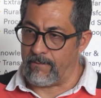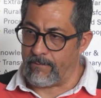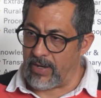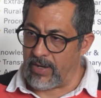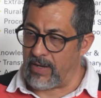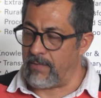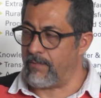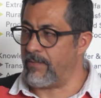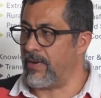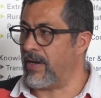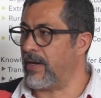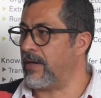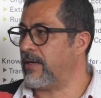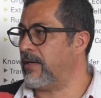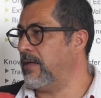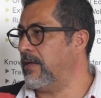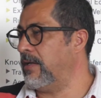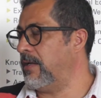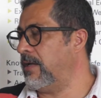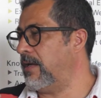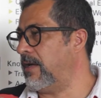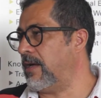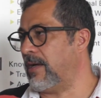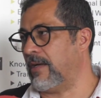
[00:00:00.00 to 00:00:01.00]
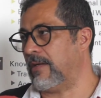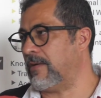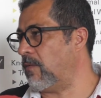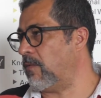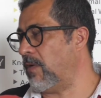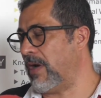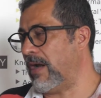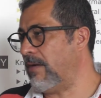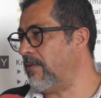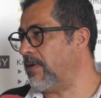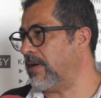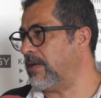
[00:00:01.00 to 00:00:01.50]
paper,
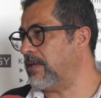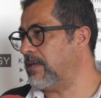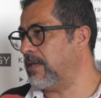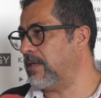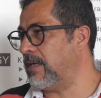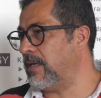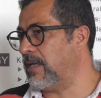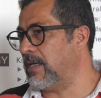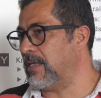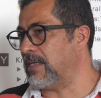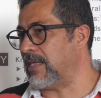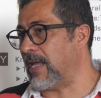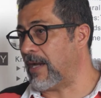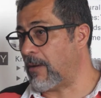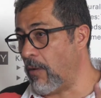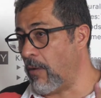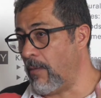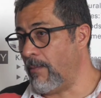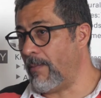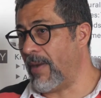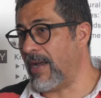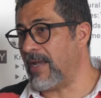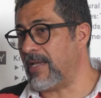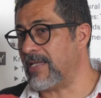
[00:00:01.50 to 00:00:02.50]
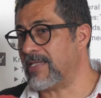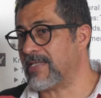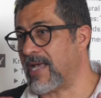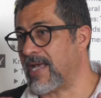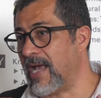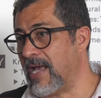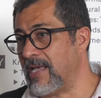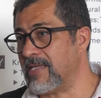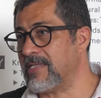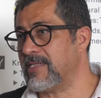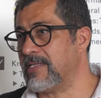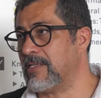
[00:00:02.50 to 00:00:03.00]
whatever. The companies
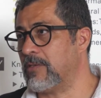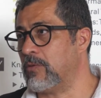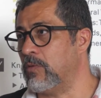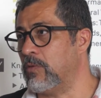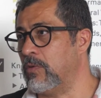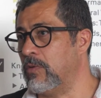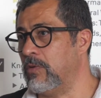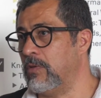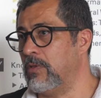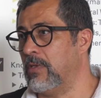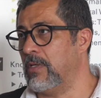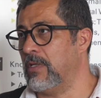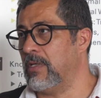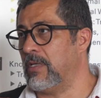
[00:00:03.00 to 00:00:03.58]
has to